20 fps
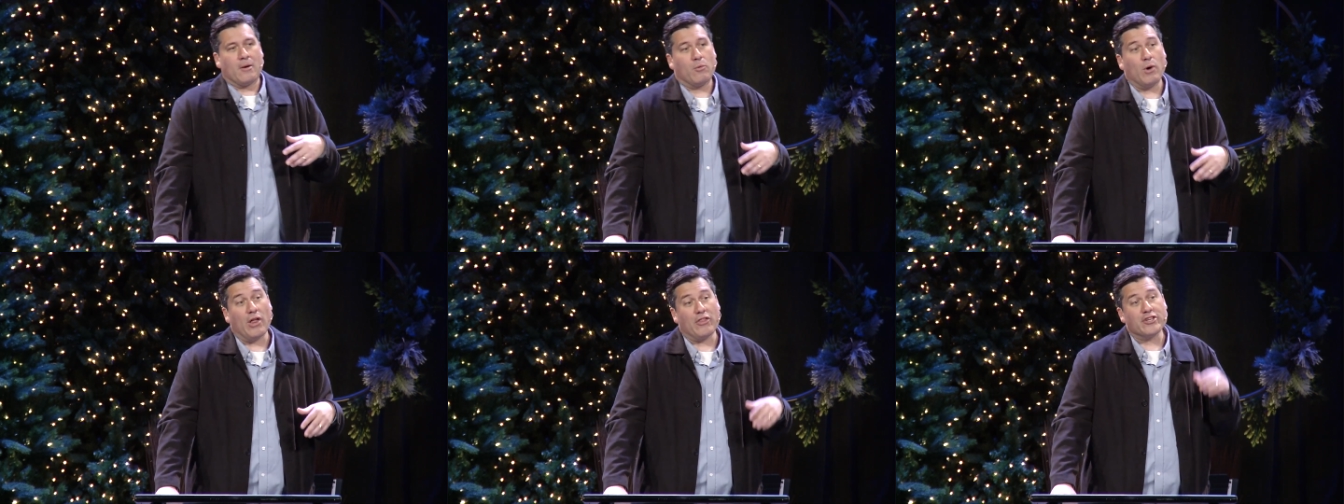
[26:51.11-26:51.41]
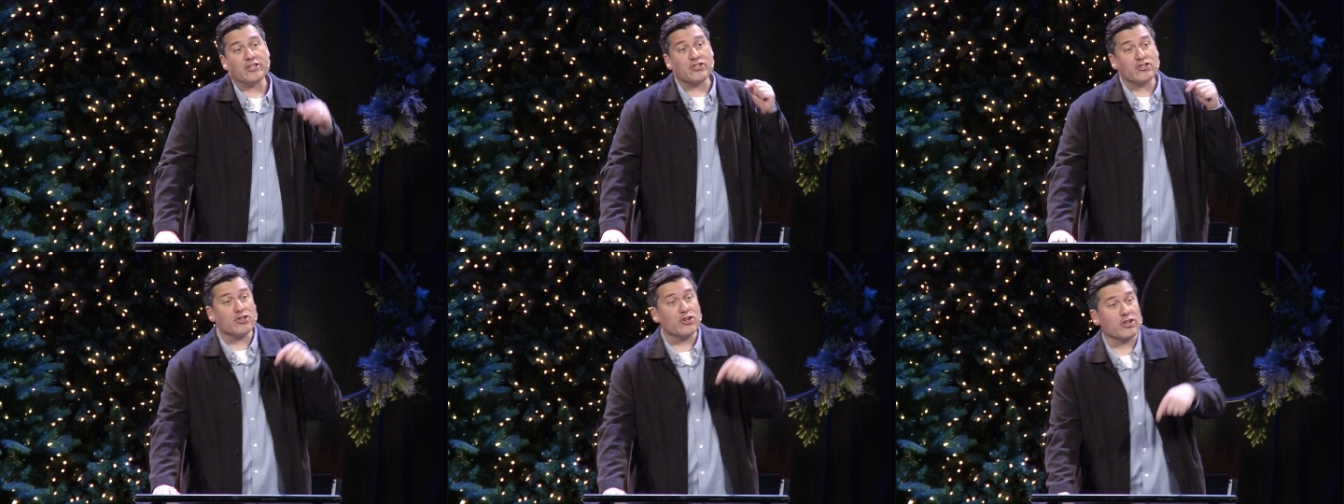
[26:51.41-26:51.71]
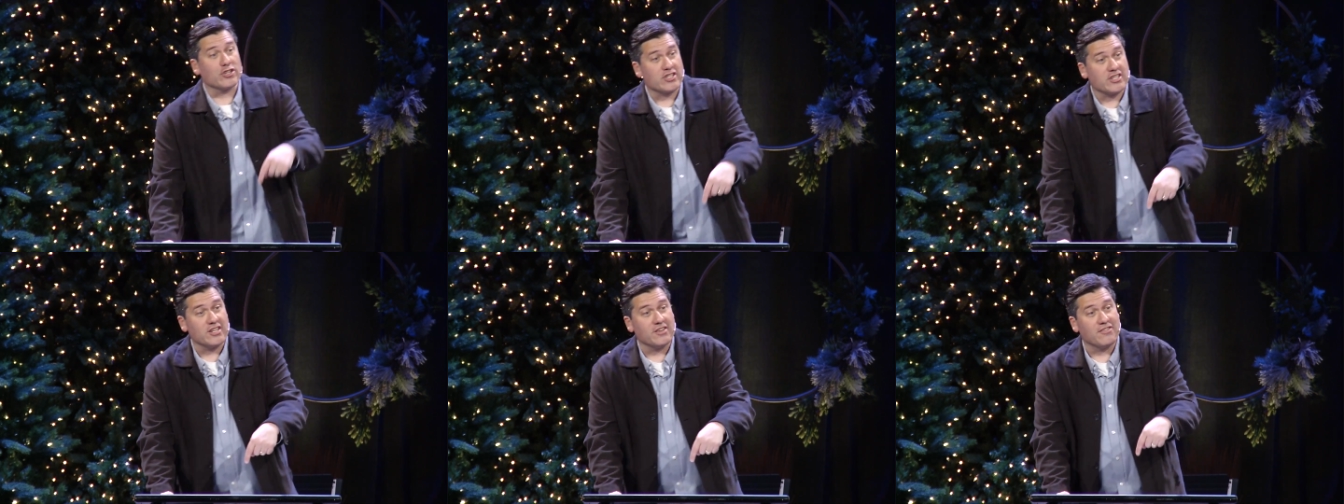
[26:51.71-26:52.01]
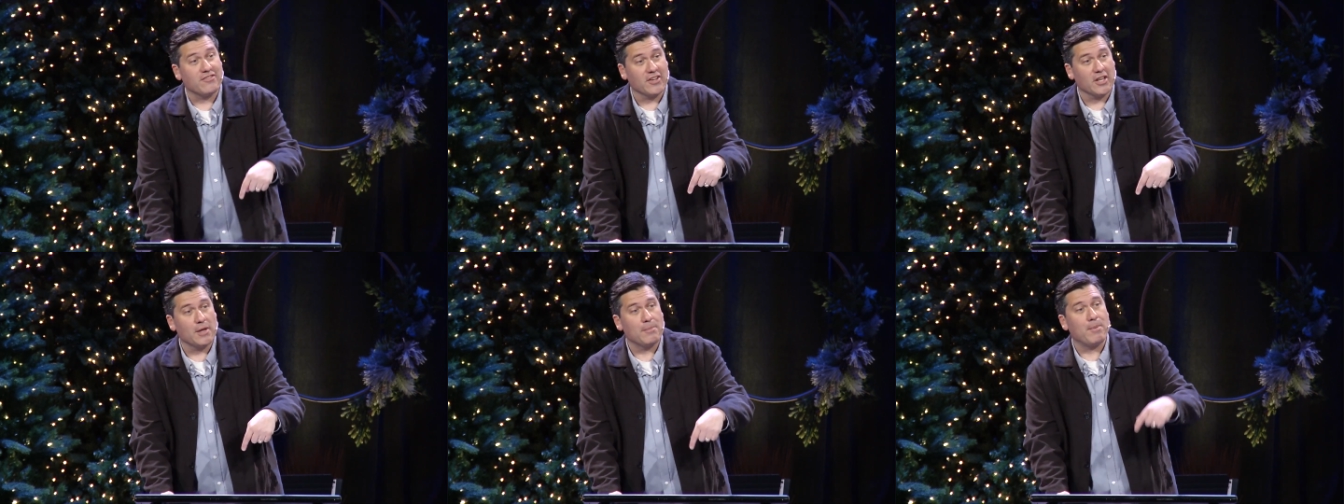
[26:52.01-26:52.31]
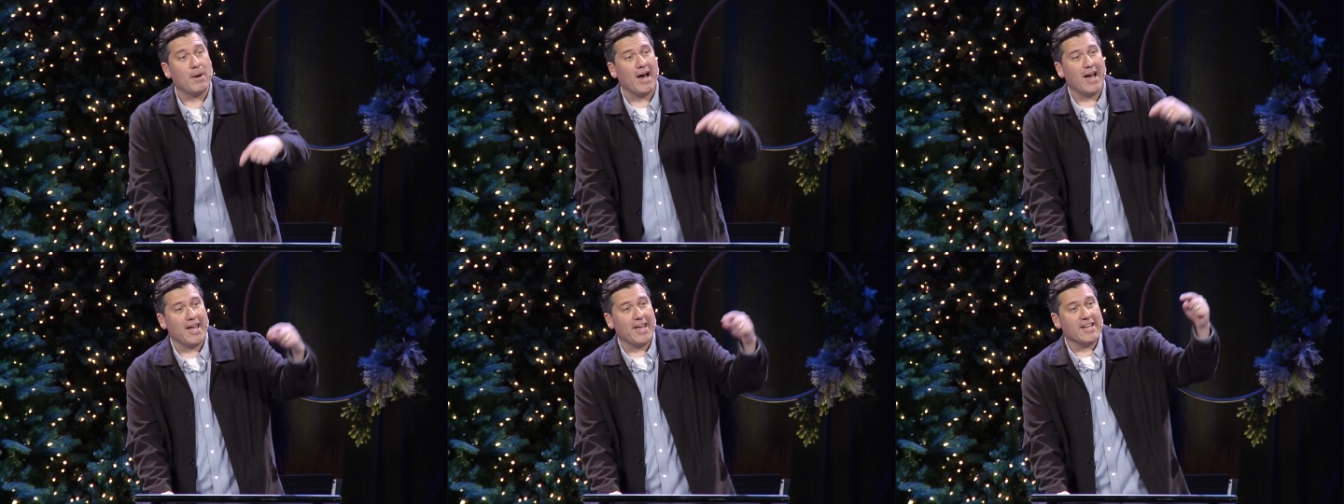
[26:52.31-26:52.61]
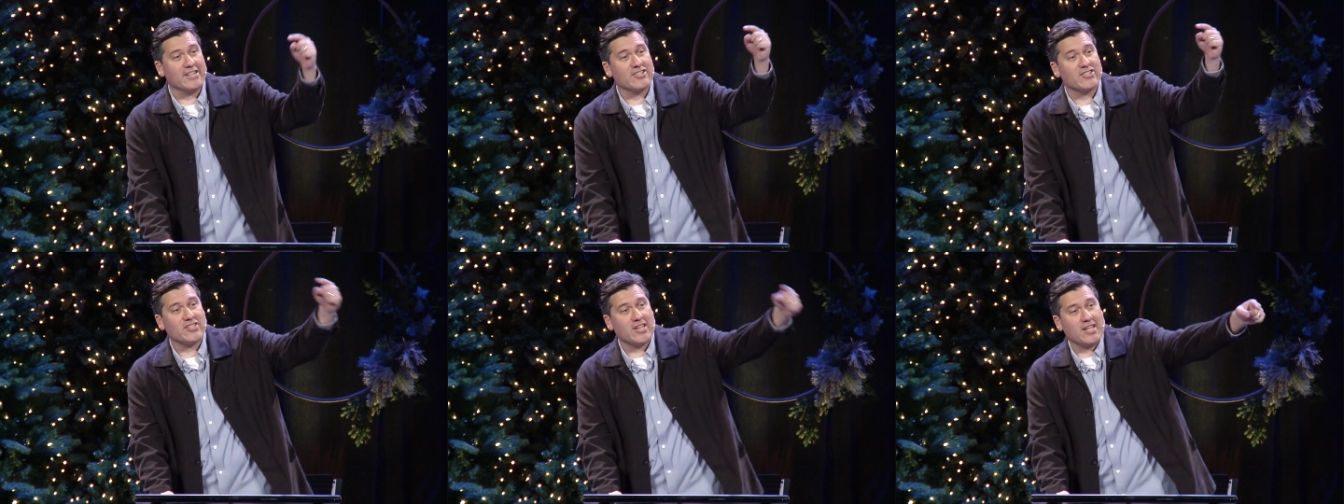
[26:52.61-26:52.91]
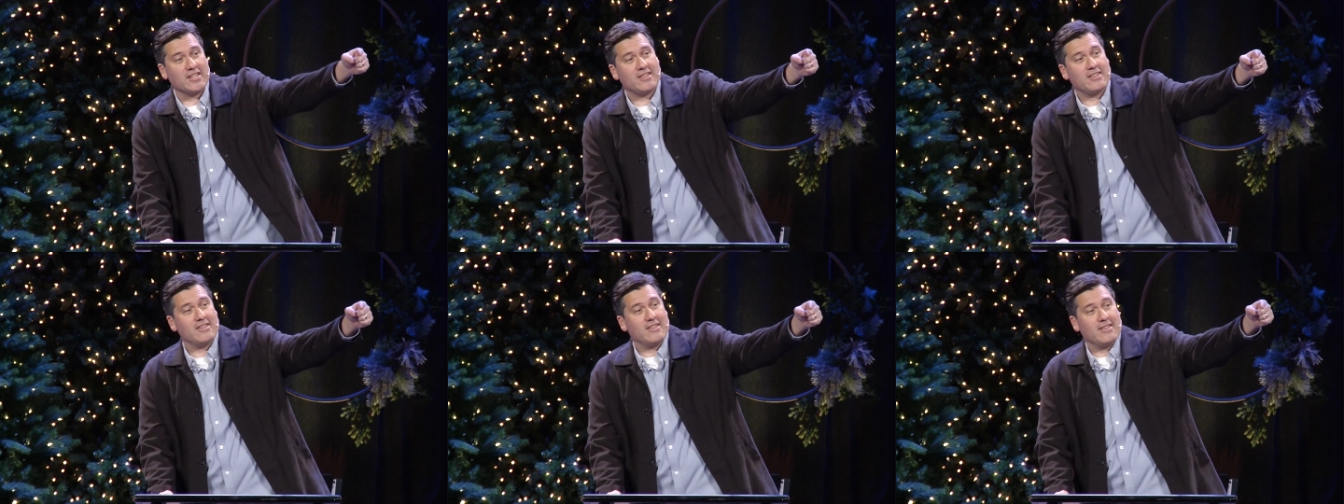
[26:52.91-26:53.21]
Well, this church in Philippi had
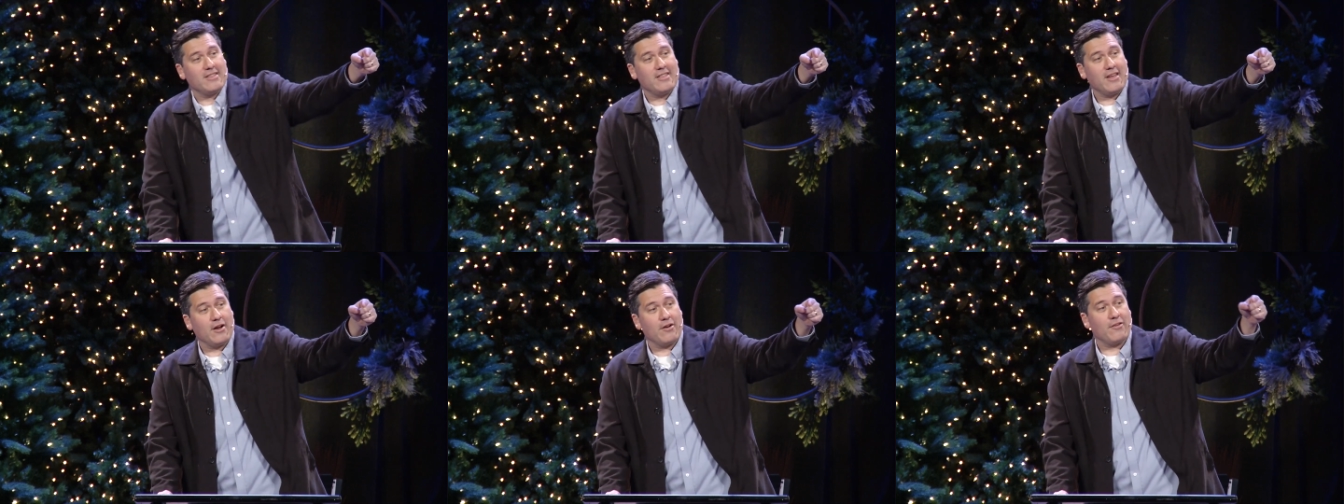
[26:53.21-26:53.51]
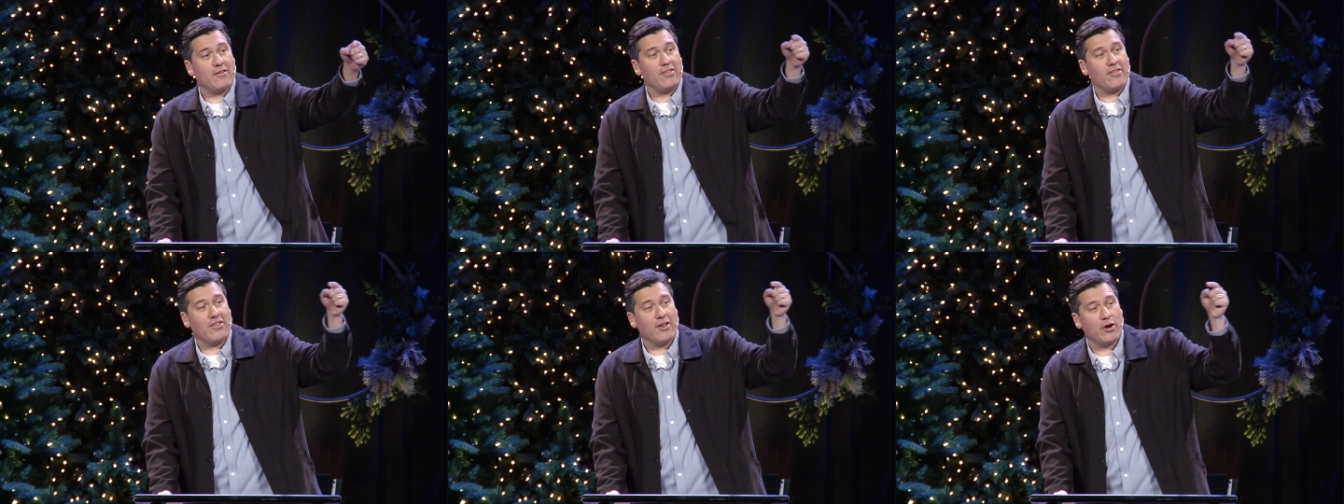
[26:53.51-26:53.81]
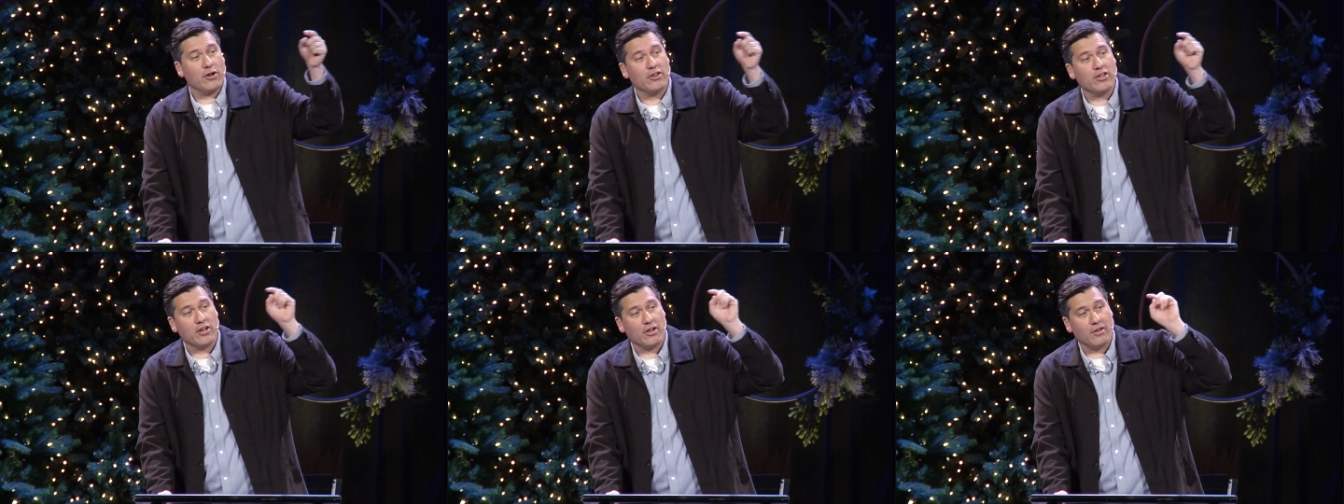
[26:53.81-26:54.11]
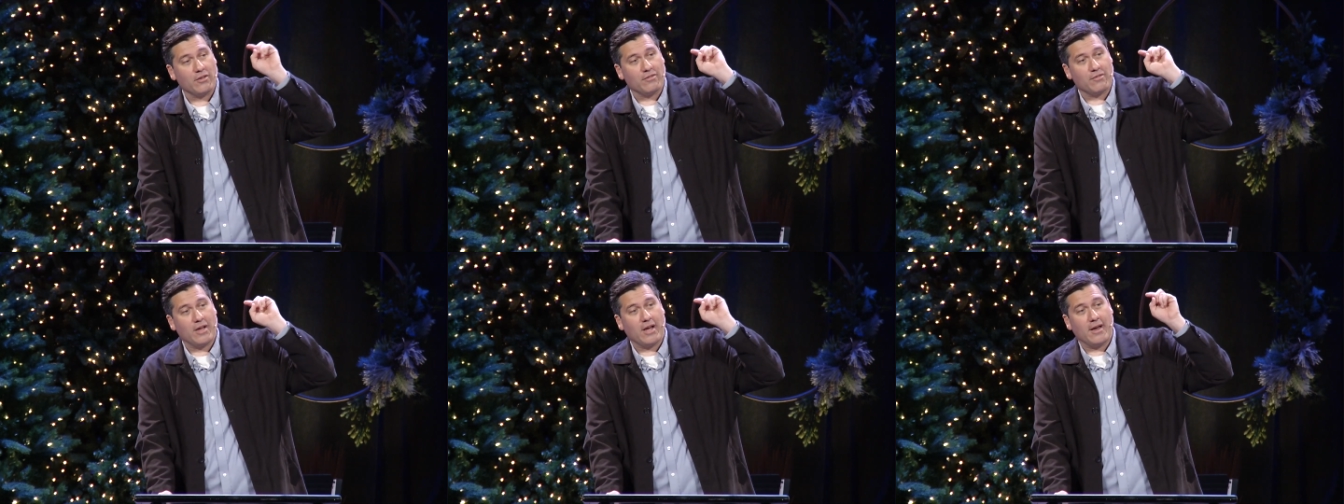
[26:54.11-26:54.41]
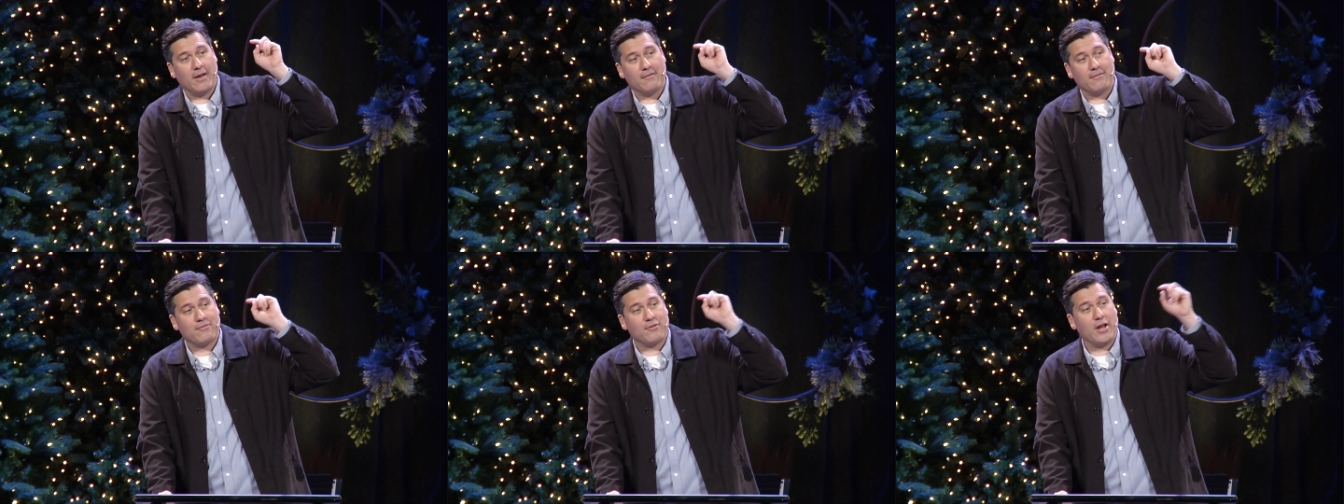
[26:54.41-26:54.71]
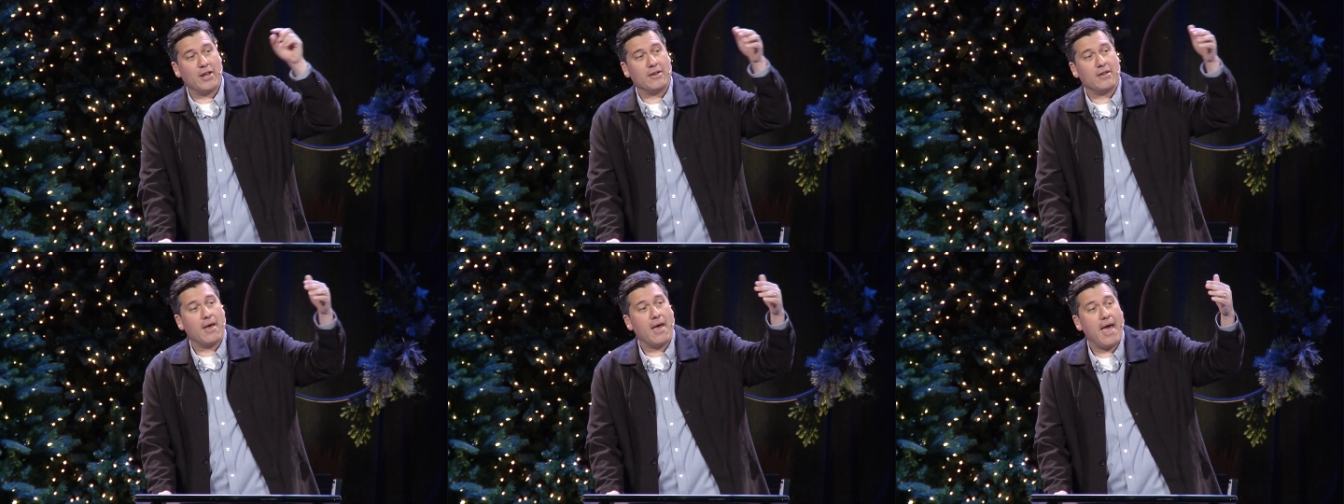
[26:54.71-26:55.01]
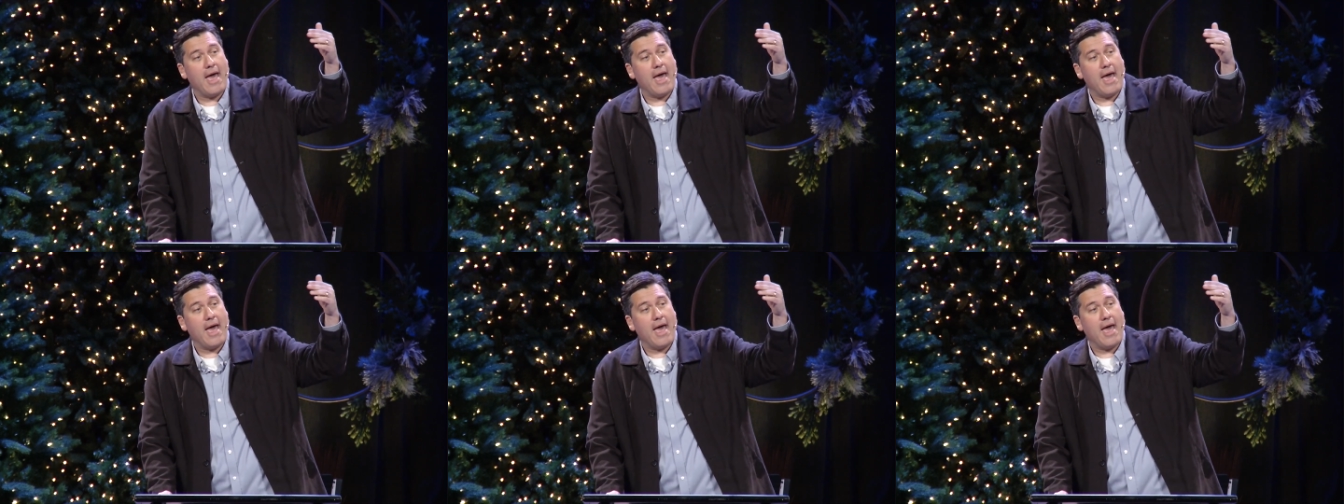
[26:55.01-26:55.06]
sent their, their little uh, friend